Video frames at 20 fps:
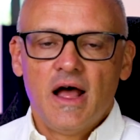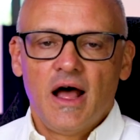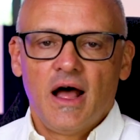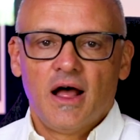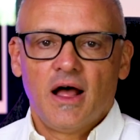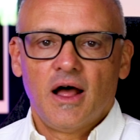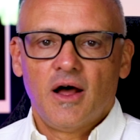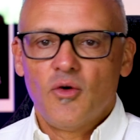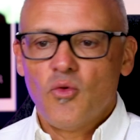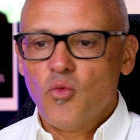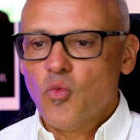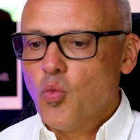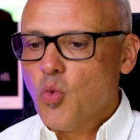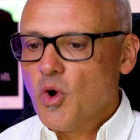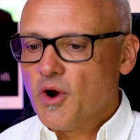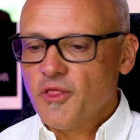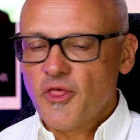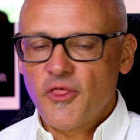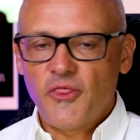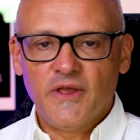
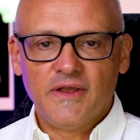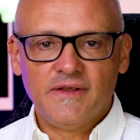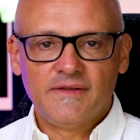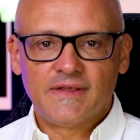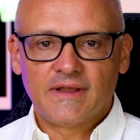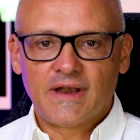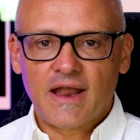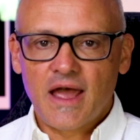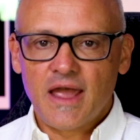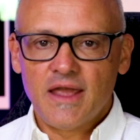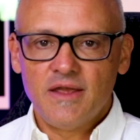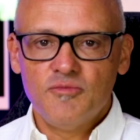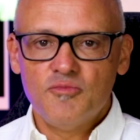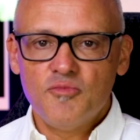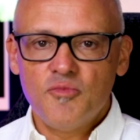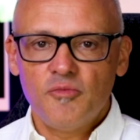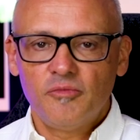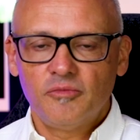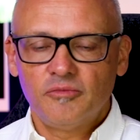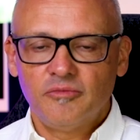One of the things that I
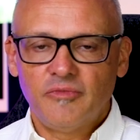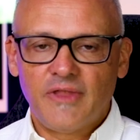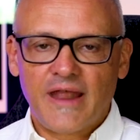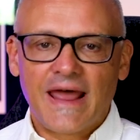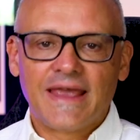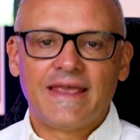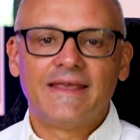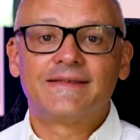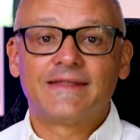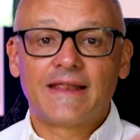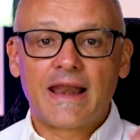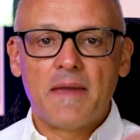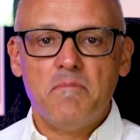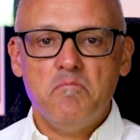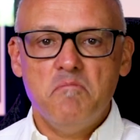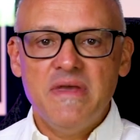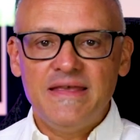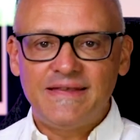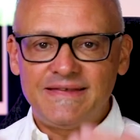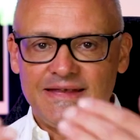
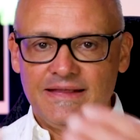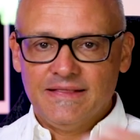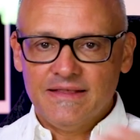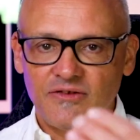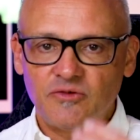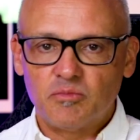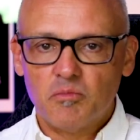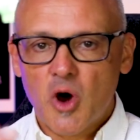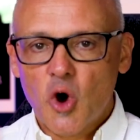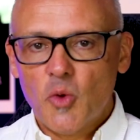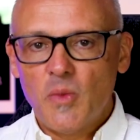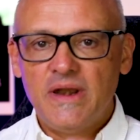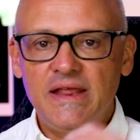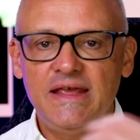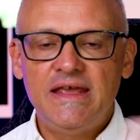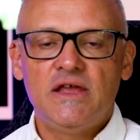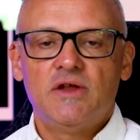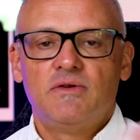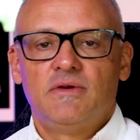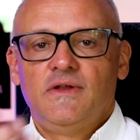miss in this moment
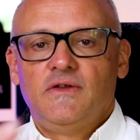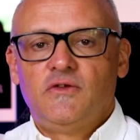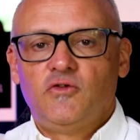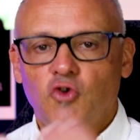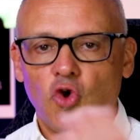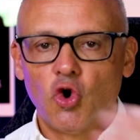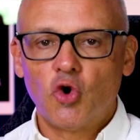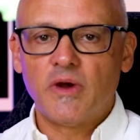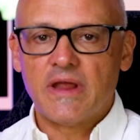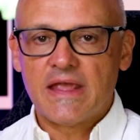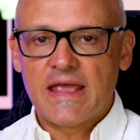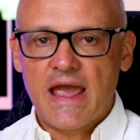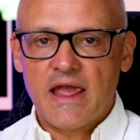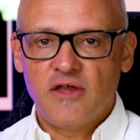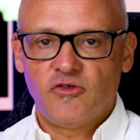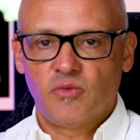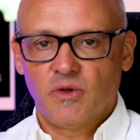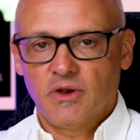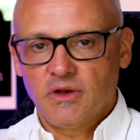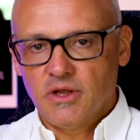here is your
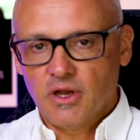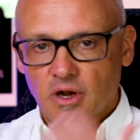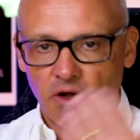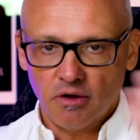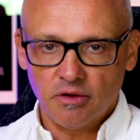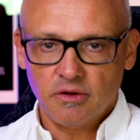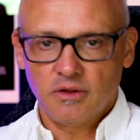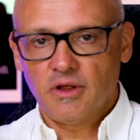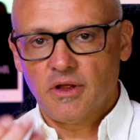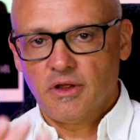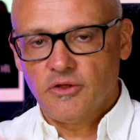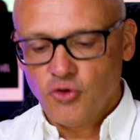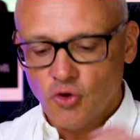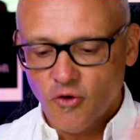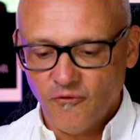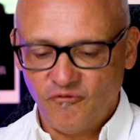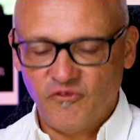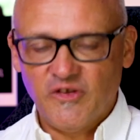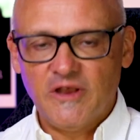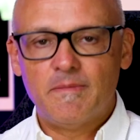engagement, you know,
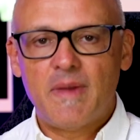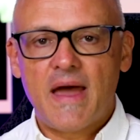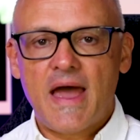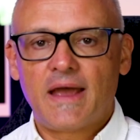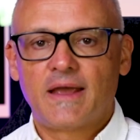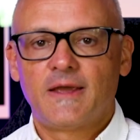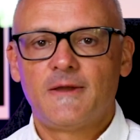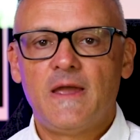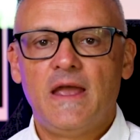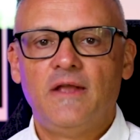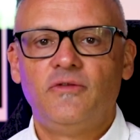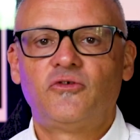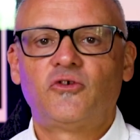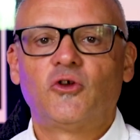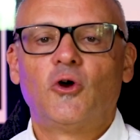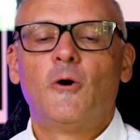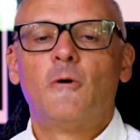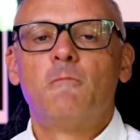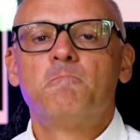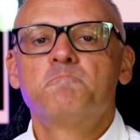your feedback. And
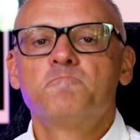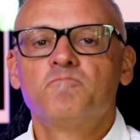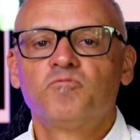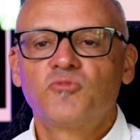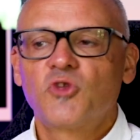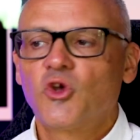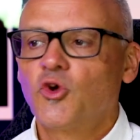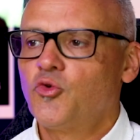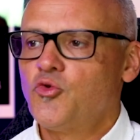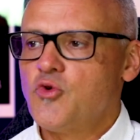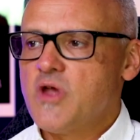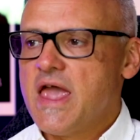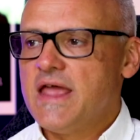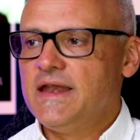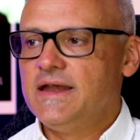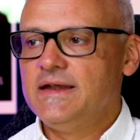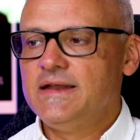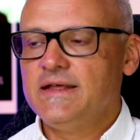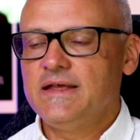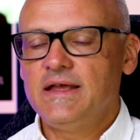so
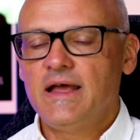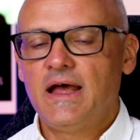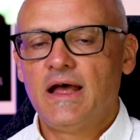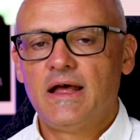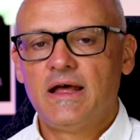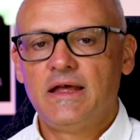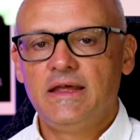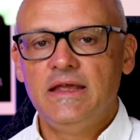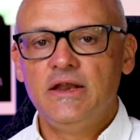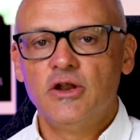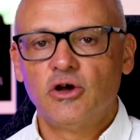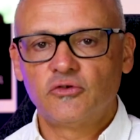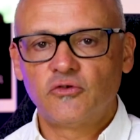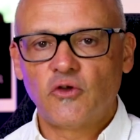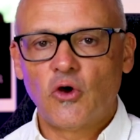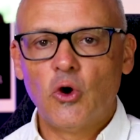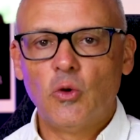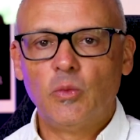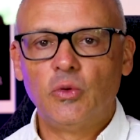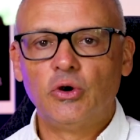created in
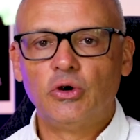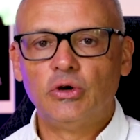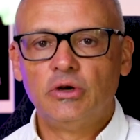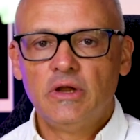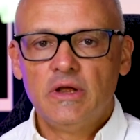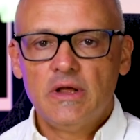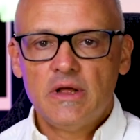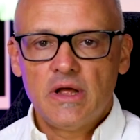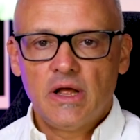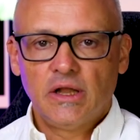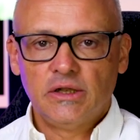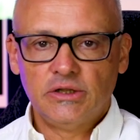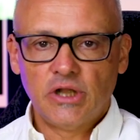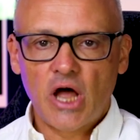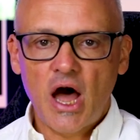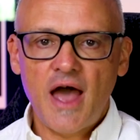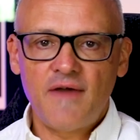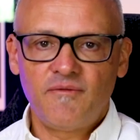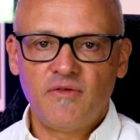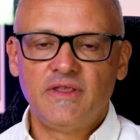October, a
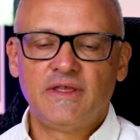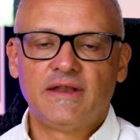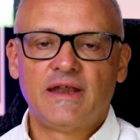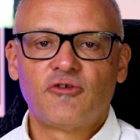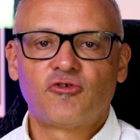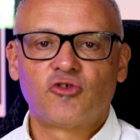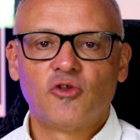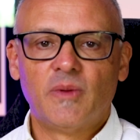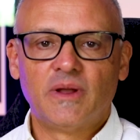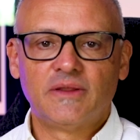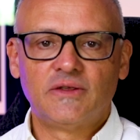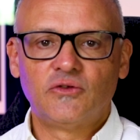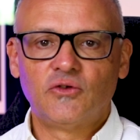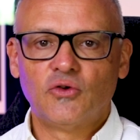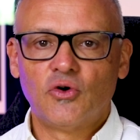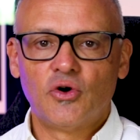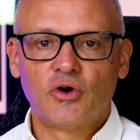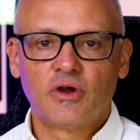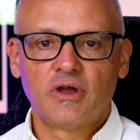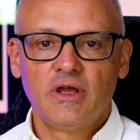live international Mate
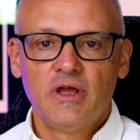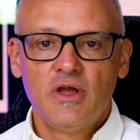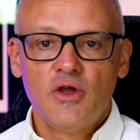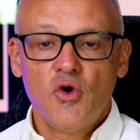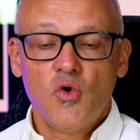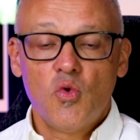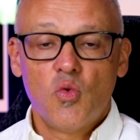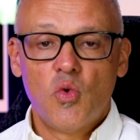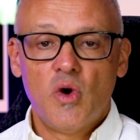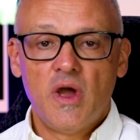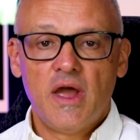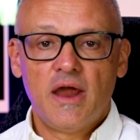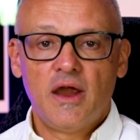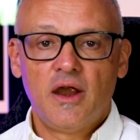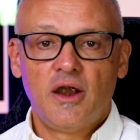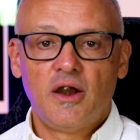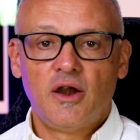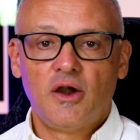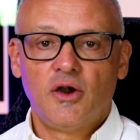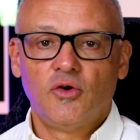Talk
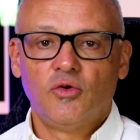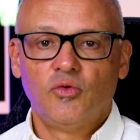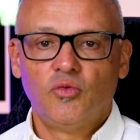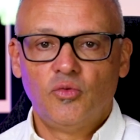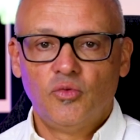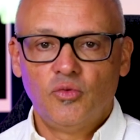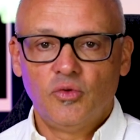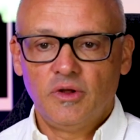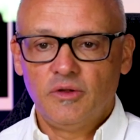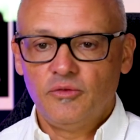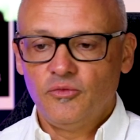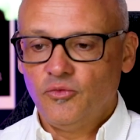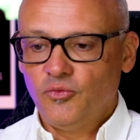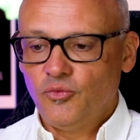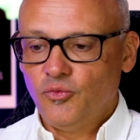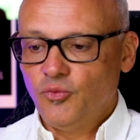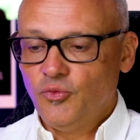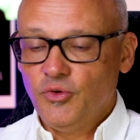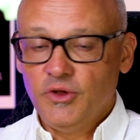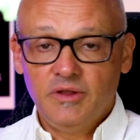where
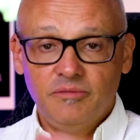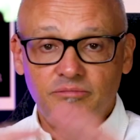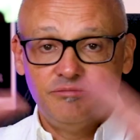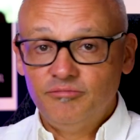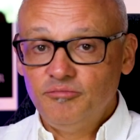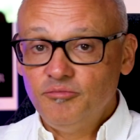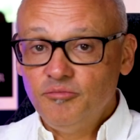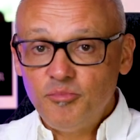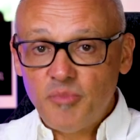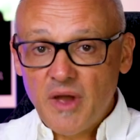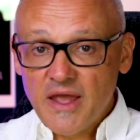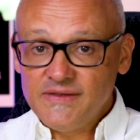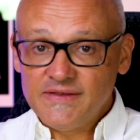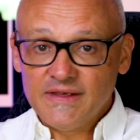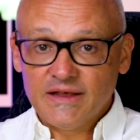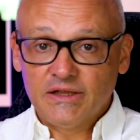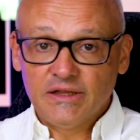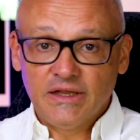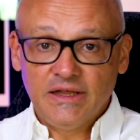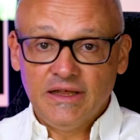we
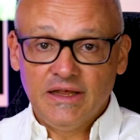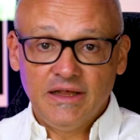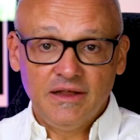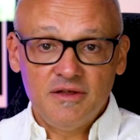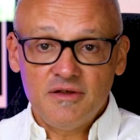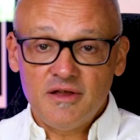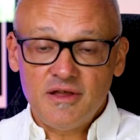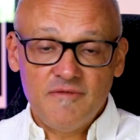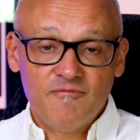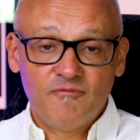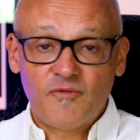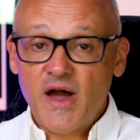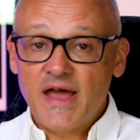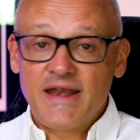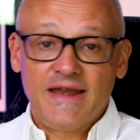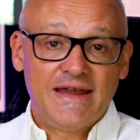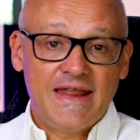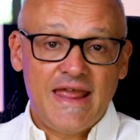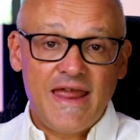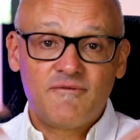basically
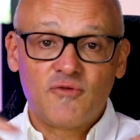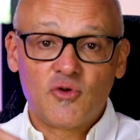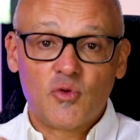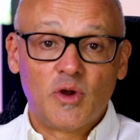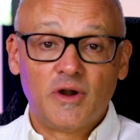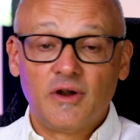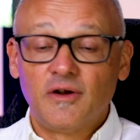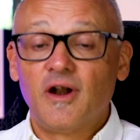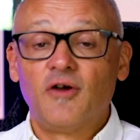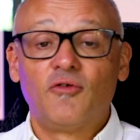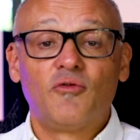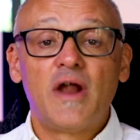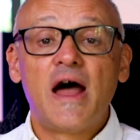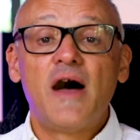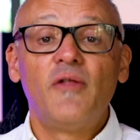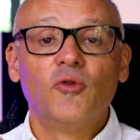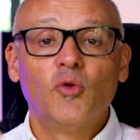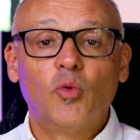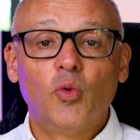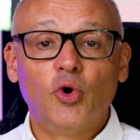invited everyone
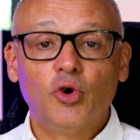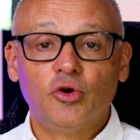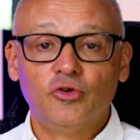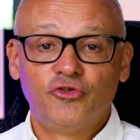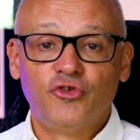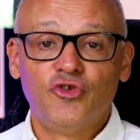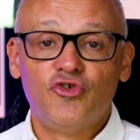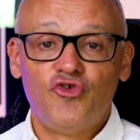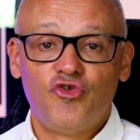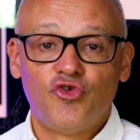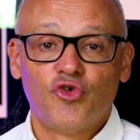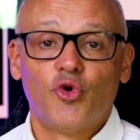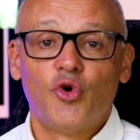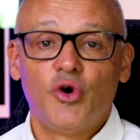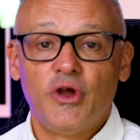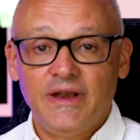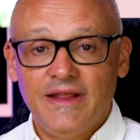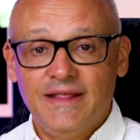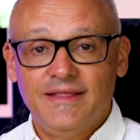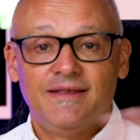around the world to
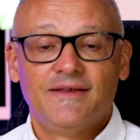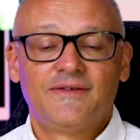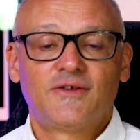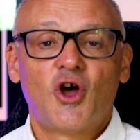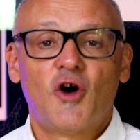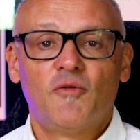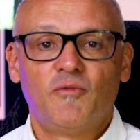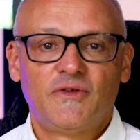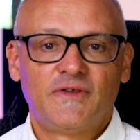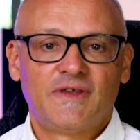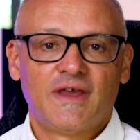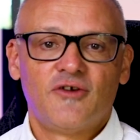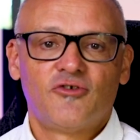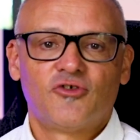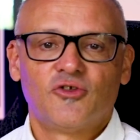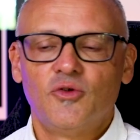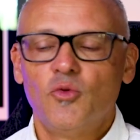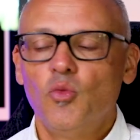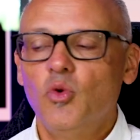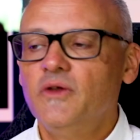join in this
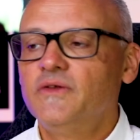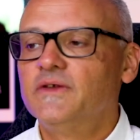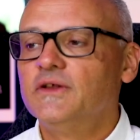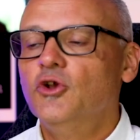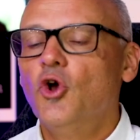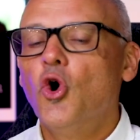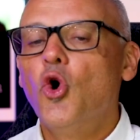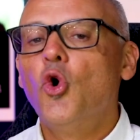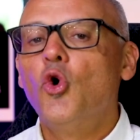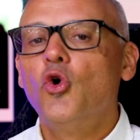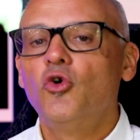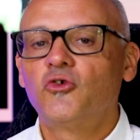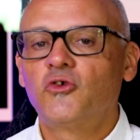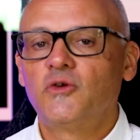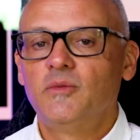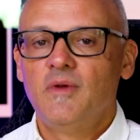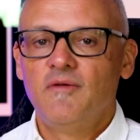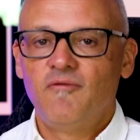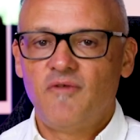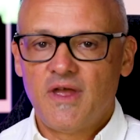conversation. It was an
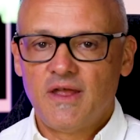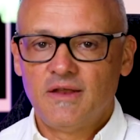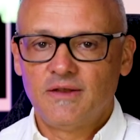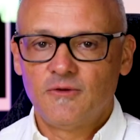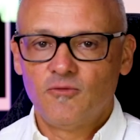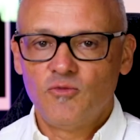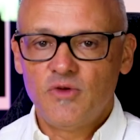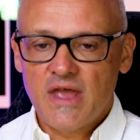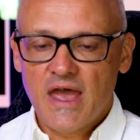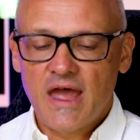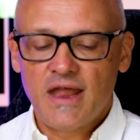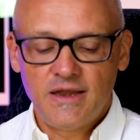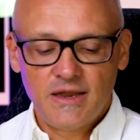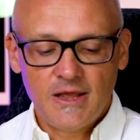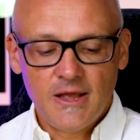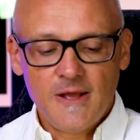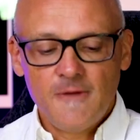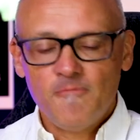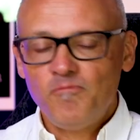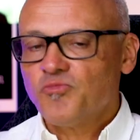awesome event. We had
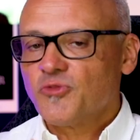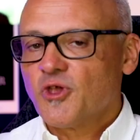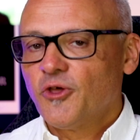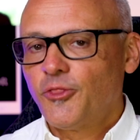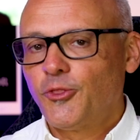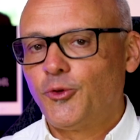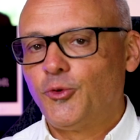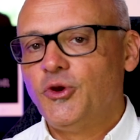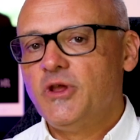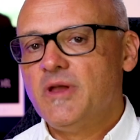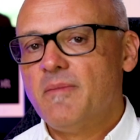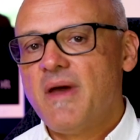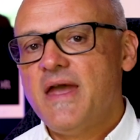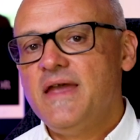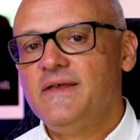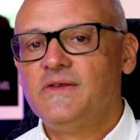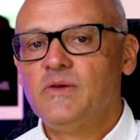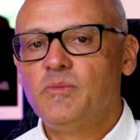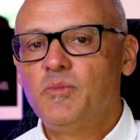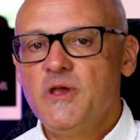three
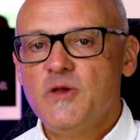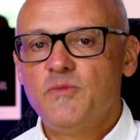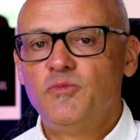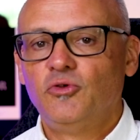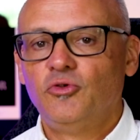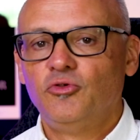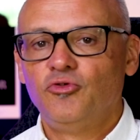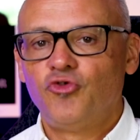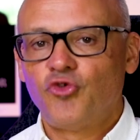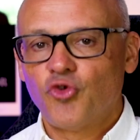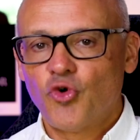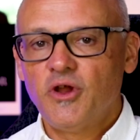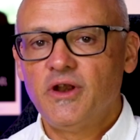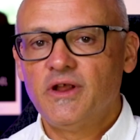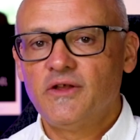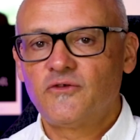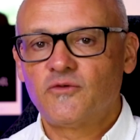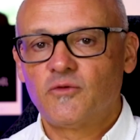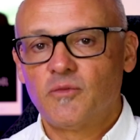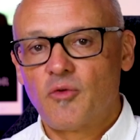amazing people join
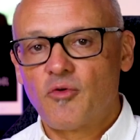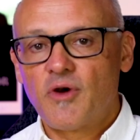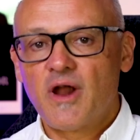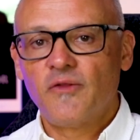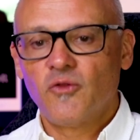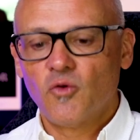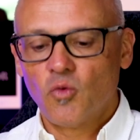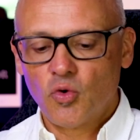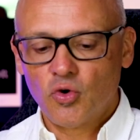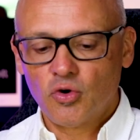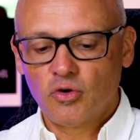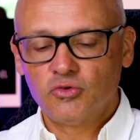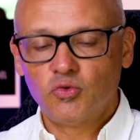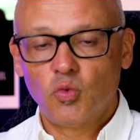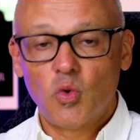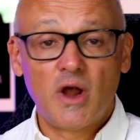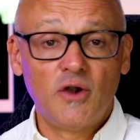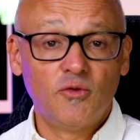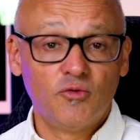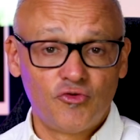us from around the world.
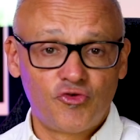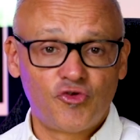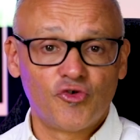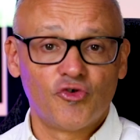One was